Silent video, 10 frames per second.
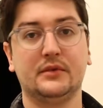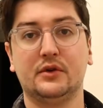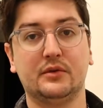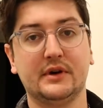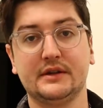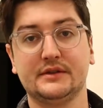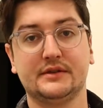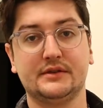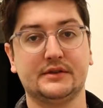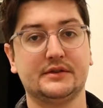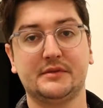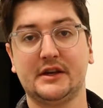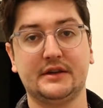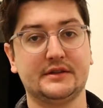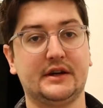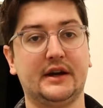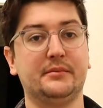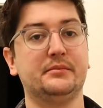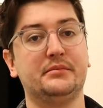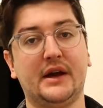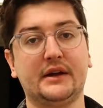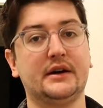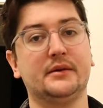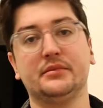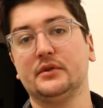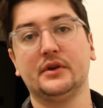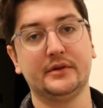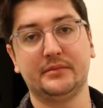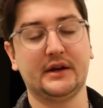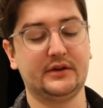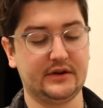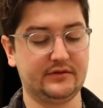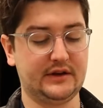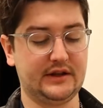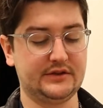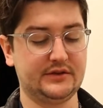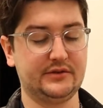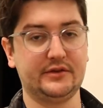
always just take your time, back up, load it back on if you need to.